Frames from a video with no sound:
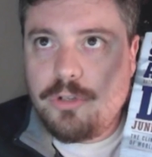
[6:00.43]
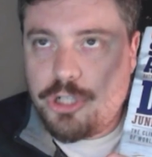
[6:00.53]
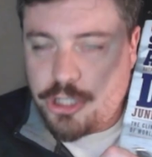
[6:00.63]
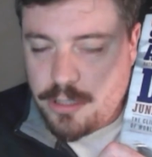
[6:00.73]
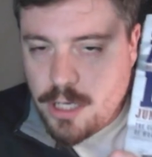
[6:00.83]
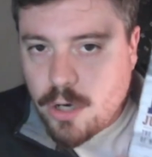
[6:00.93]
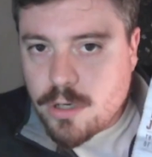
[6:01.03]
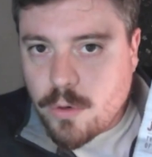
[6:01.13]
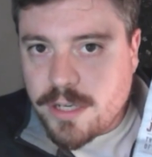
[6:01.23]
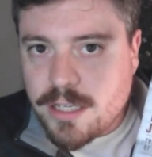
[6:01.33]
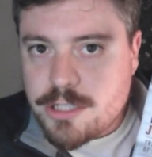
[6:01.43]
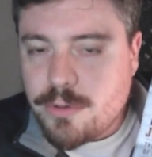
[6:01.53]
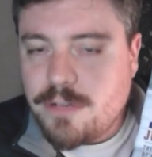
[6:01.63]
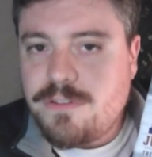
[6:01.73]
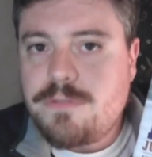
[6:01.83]
should know going
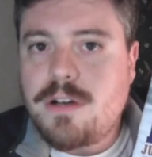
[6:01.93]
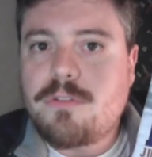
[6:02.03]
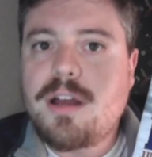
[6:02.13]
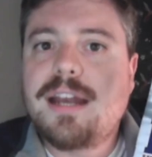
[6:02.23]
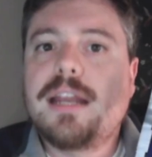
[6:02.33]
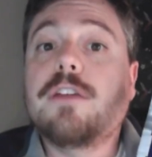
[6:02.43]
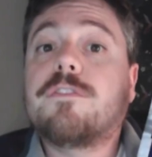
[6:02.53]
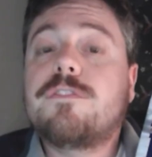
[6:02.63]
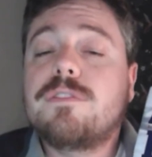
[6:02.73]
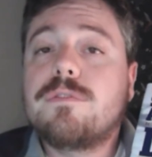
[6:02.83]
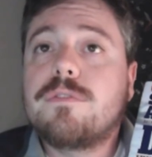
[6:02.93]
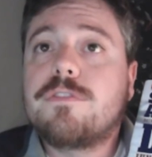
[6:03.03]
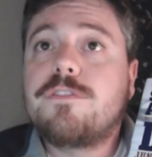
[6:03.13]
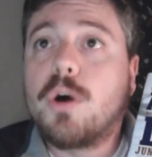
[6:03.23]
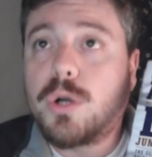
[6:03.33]
into it if you've never read it, it
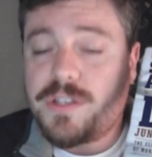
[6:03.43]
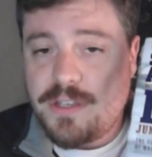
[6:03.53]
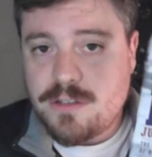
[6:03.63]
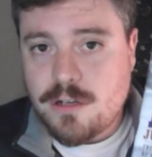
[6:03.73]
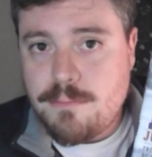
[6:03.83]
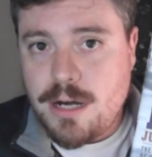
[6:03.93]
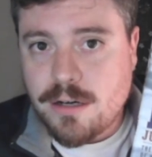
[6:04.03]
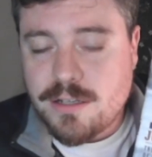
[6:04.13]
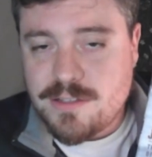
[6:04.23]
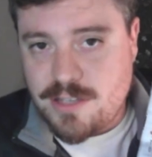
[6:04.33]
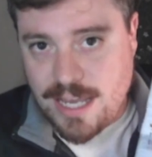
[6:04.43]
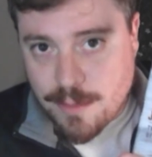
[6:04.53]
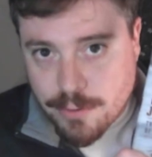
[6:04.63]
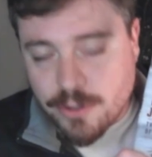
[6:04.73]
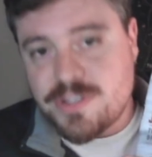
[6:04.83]
focuses on Americans.
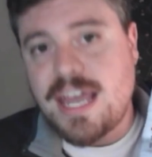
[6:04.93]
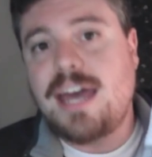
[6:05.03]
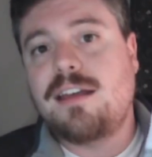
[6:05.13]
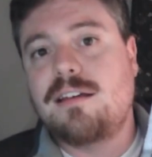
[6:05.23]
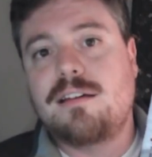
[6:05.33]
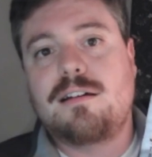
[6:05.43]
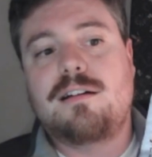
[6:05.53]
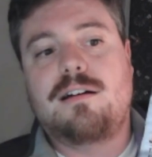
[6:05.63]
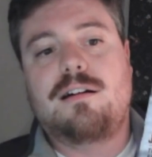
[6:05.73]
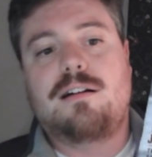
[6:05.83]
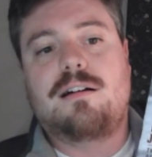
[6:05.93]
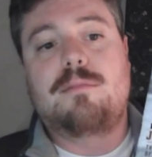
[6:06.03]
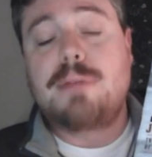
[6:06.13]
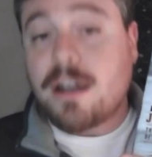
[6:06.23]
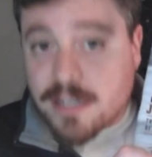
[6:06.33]
Ambrose had
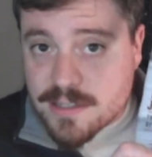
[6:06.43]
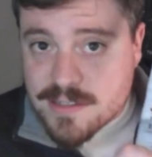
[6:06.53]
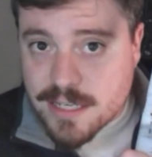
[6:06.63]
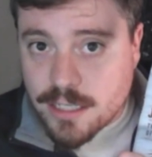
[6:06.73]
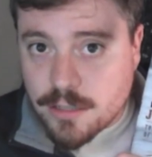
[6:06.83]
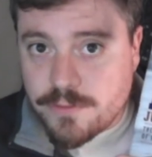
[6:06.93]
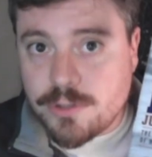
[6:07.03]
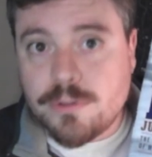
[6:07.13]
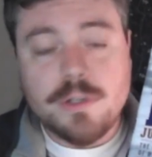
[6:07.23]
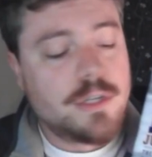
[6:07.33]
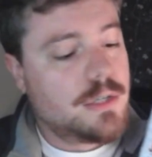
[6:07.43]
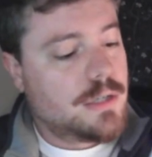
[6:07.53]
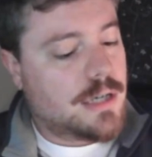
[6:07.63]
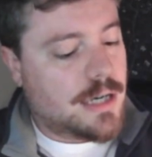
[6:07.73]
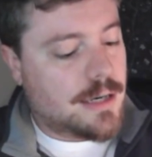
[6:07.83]
Americans to interview.
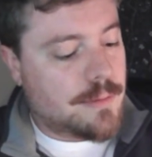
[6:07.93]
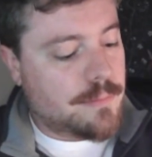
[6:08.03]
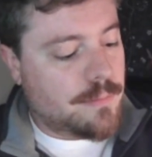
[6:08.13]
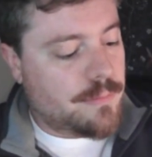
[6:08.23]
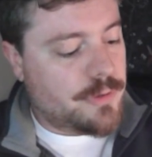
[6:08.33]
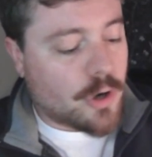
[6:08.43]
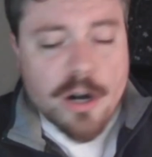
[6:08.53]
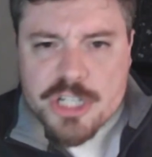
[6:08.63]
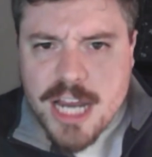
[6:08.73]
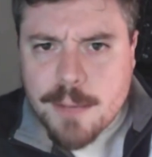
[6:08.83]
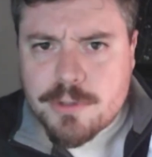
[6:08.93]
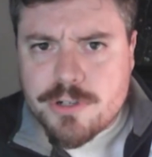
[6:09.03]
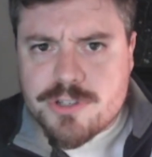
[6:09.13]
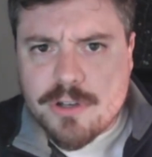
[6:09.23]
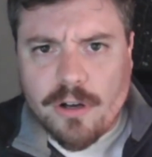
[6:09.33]
There are
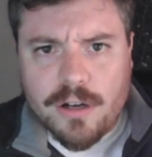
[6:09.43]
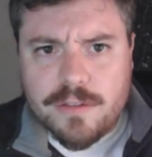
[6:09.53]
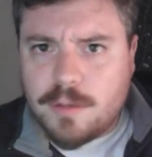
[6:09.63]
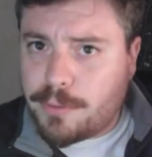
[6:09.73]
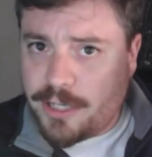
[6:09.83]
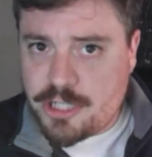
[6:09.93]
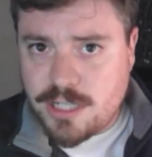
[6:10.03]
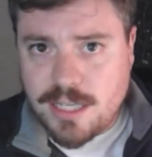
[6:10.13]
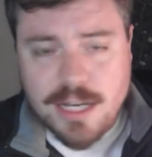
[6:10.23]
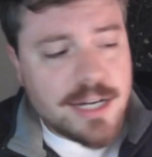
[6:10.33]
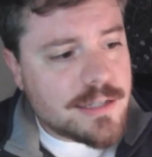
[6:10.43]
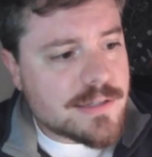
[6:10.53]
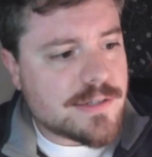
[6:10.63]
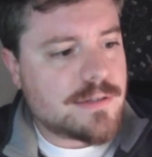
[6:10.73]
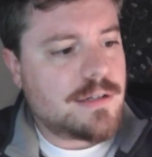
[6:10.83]
chapters on the British and
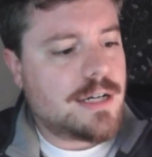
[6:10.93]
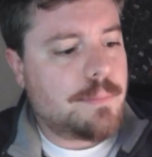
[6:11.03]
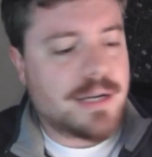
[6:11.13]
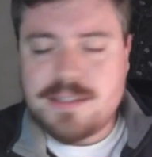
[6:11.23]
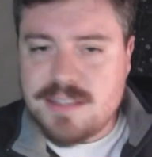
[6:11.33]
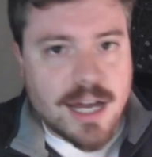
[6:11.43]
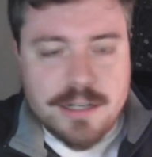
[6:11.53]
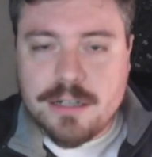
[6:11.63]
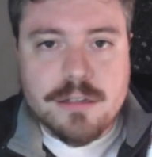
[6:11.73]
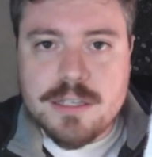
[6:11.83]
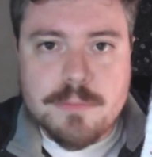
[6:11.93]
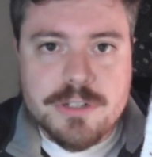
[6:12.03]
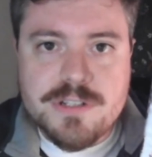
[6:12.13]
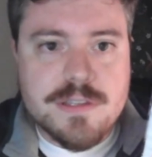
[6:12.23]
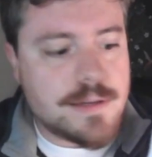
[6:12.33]
Canadians, but it's not nearly as
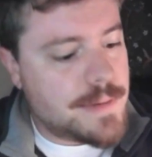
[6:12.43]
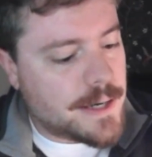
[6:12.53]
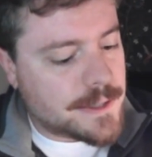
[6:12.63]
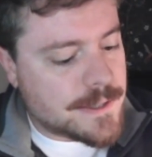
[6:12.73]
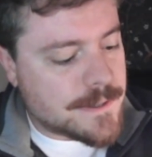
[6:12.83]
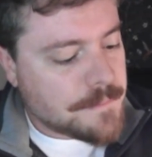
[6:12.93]
much as the Americans.